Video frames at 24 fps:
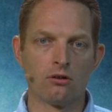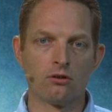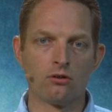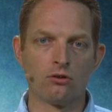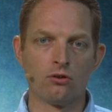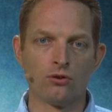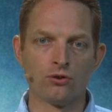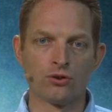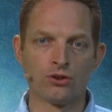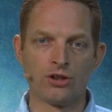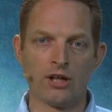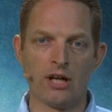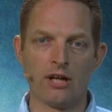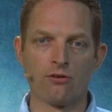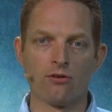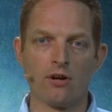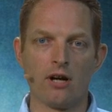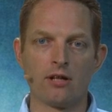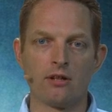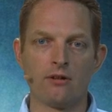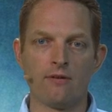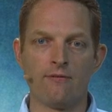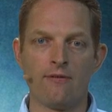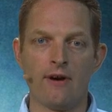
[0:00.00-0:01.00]

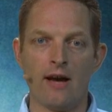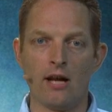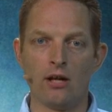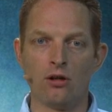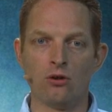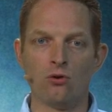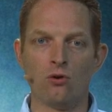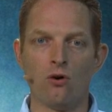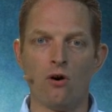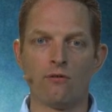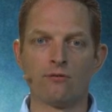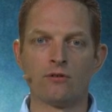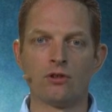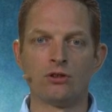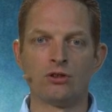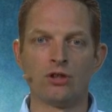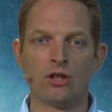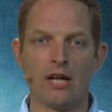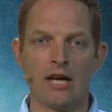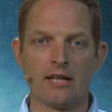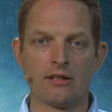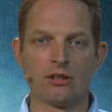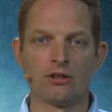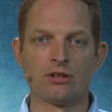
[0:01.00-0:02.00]
Considering the value of the
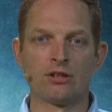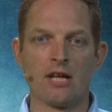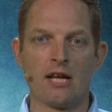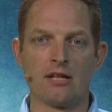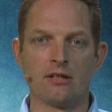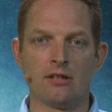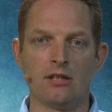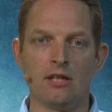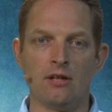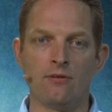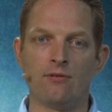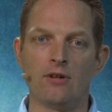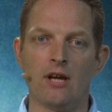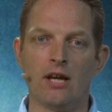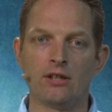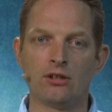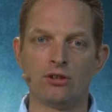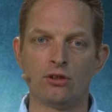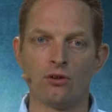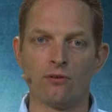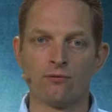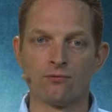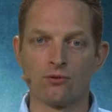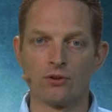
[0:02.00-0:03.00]
genetic standard
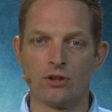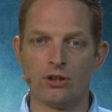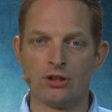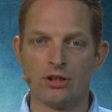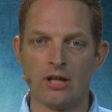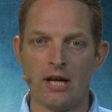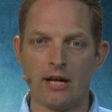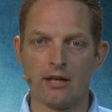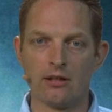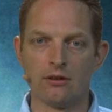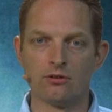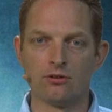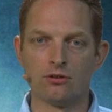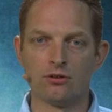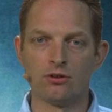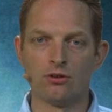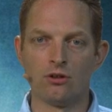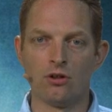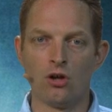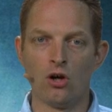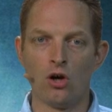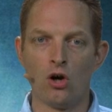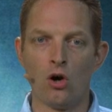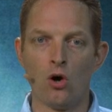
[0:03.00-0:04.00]
deviation of 3 seconds,
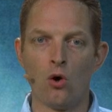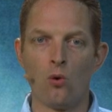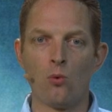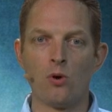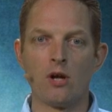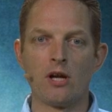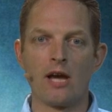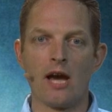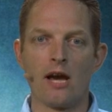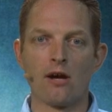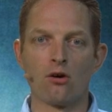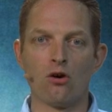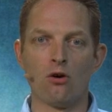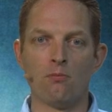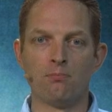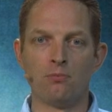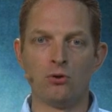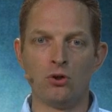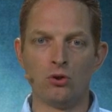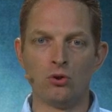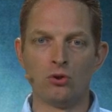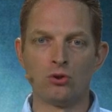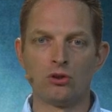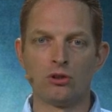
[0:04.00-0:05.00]
we can
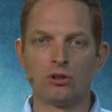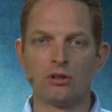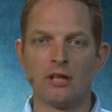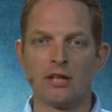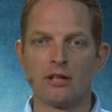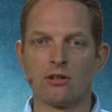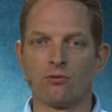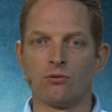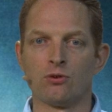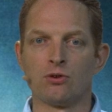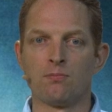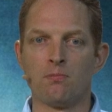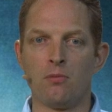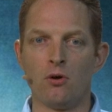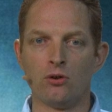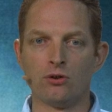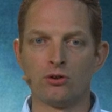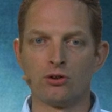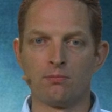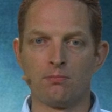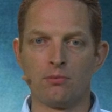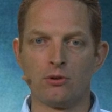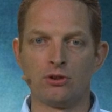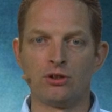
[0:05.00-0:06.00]
compute that the response
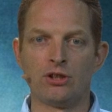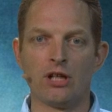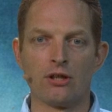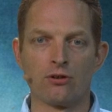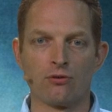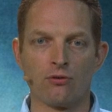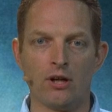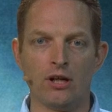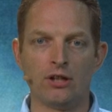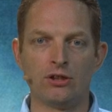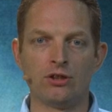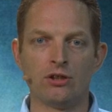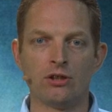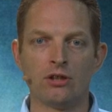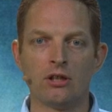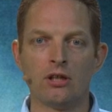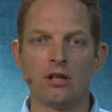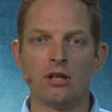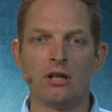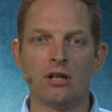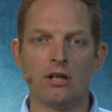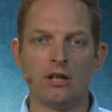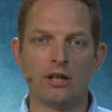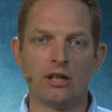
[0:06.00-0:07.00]
per generation
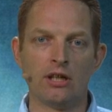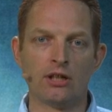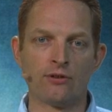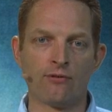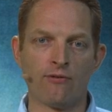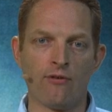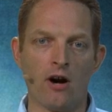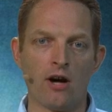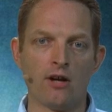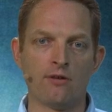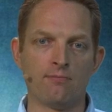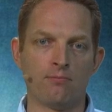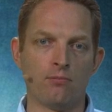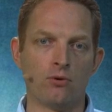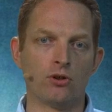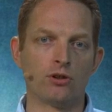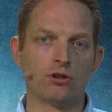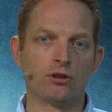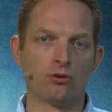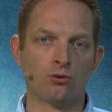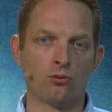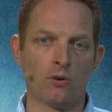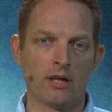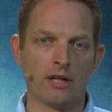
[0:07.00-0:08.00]
is 5.28
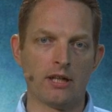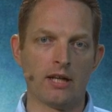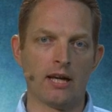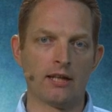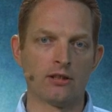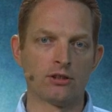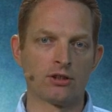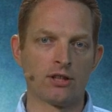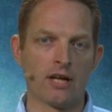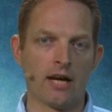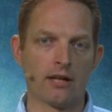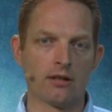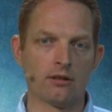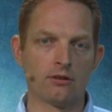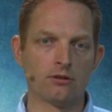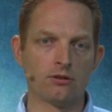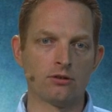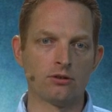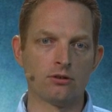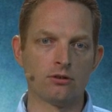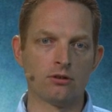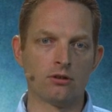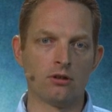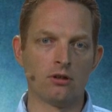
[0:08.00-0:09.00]
seconds.
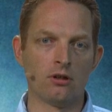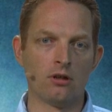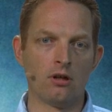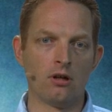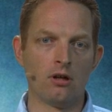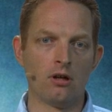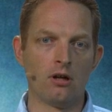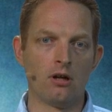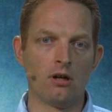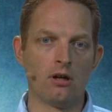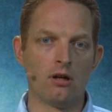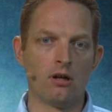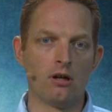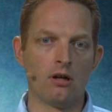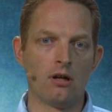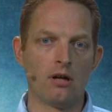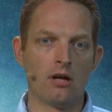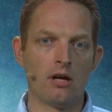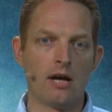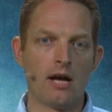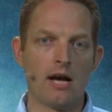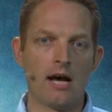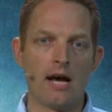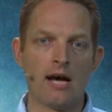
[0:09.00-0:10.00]

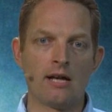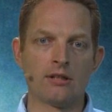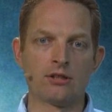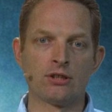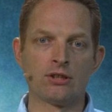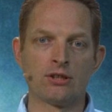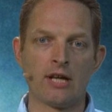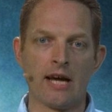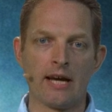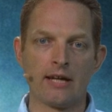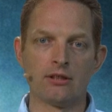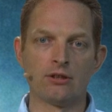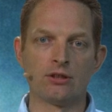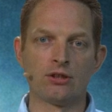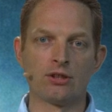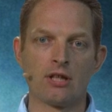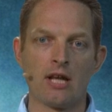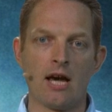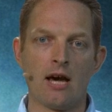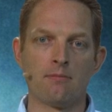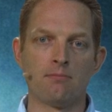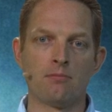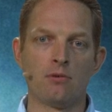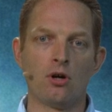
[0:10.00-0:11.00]
As a second
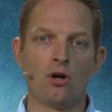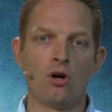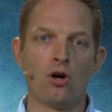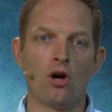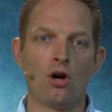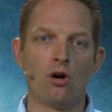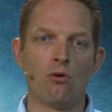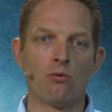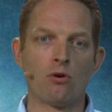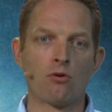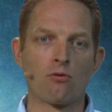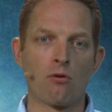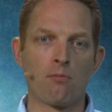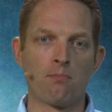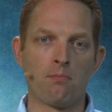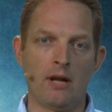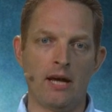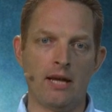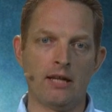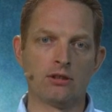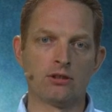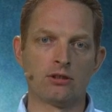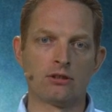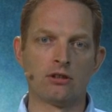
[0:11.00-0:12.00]
step, we
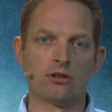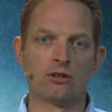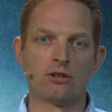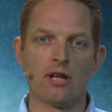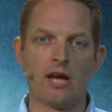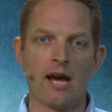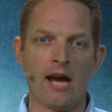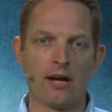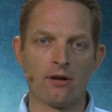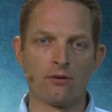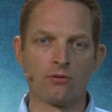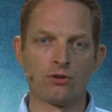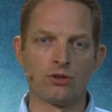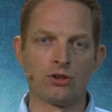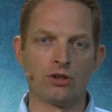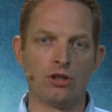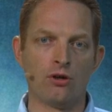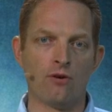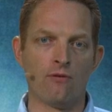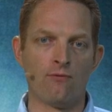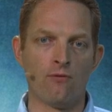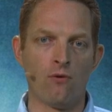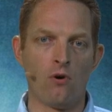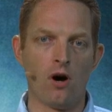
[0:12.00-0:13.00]
replace this accuracy
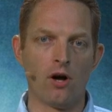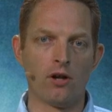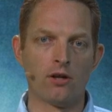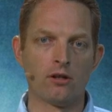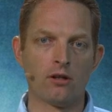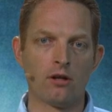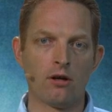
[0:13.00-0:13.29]
of 1